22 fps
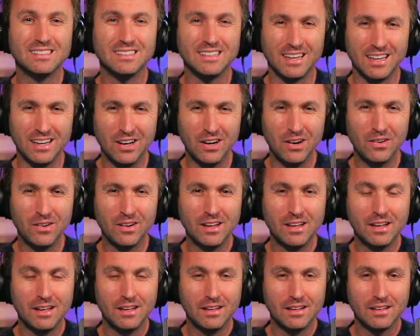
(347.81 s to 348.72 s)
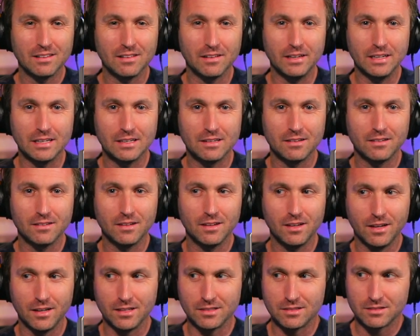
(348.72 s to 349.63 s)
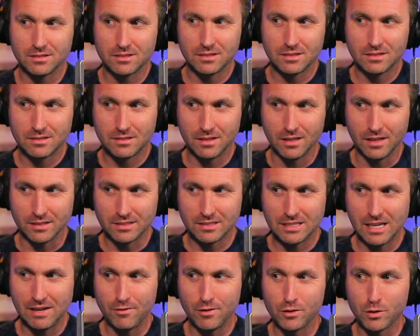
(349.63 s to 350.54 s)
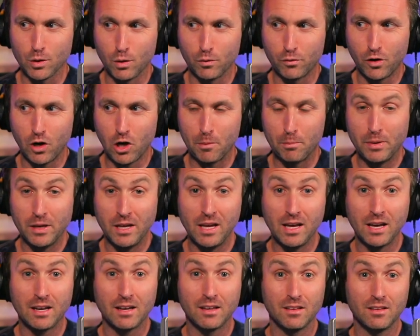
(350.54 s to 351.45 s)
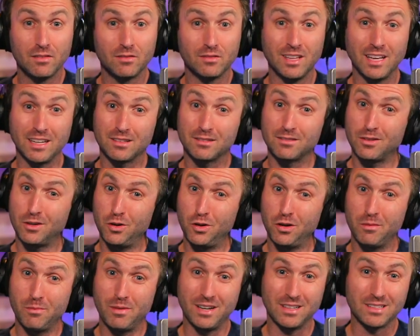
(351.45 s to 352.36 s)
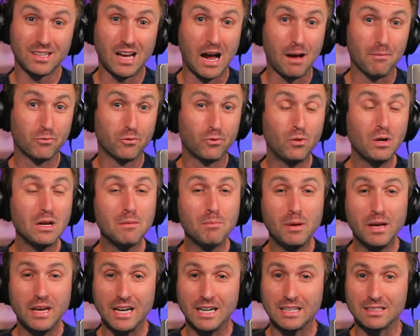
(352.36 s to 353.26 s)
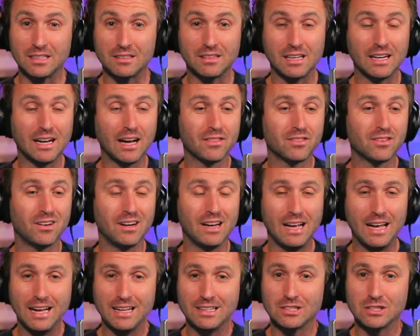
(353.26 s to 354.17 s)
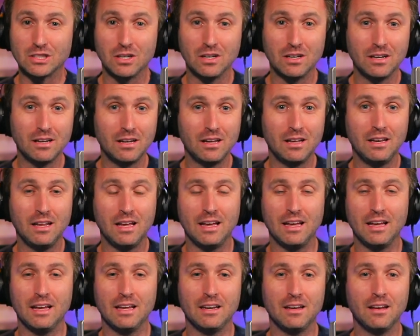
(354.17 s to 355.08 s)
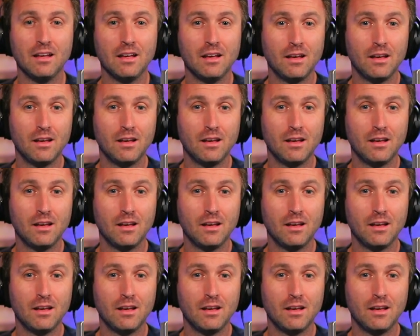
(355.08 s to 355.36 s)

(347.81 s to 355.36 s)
You know, like a seventh overall pick that could have been a top three pick that they got their hands on, and